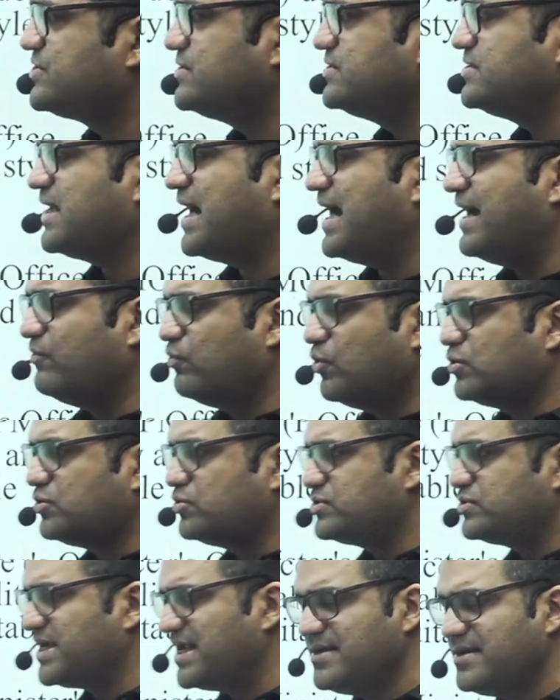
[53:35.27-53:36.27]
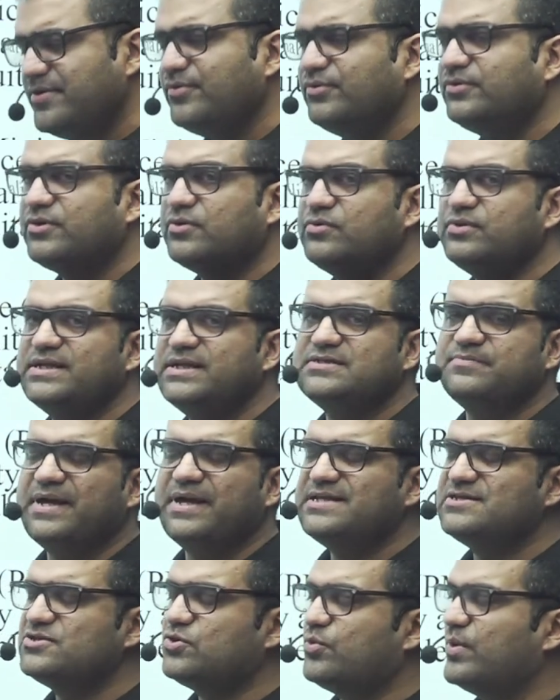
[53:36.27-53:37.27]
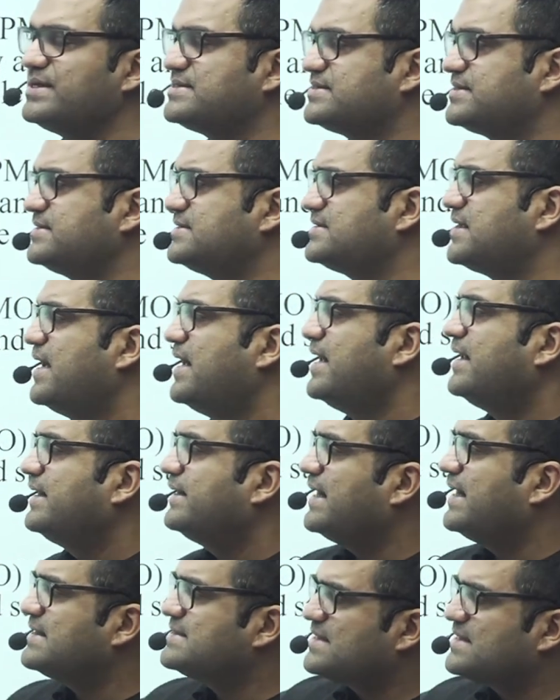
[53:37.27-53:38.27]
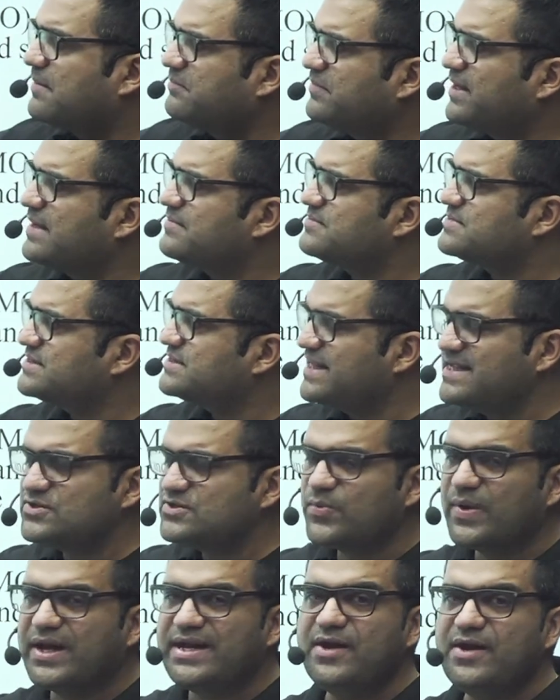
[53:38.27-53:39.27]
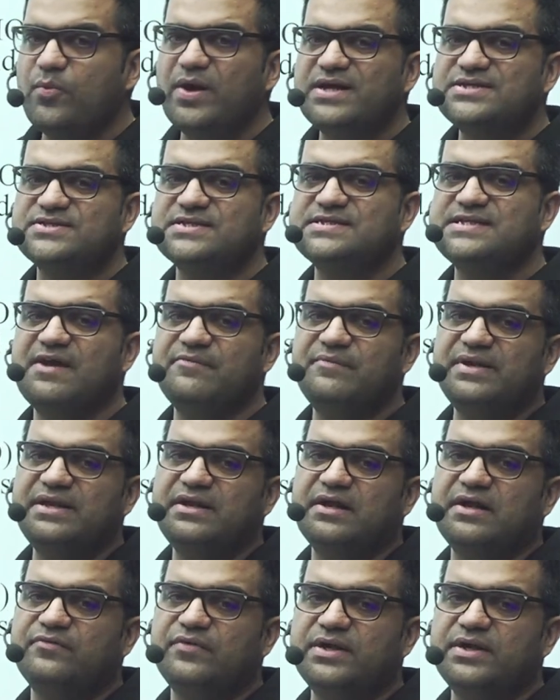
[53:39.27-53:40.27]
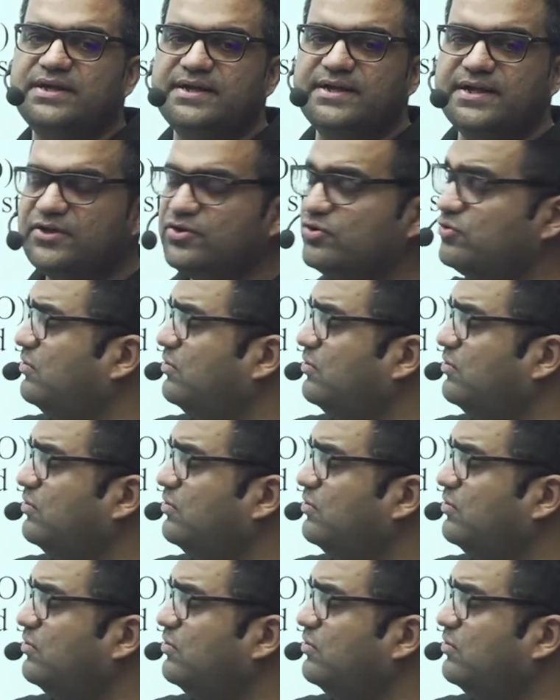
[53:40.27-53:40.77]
I want to tell you through these mains questions that sometimes these very questions have been converted into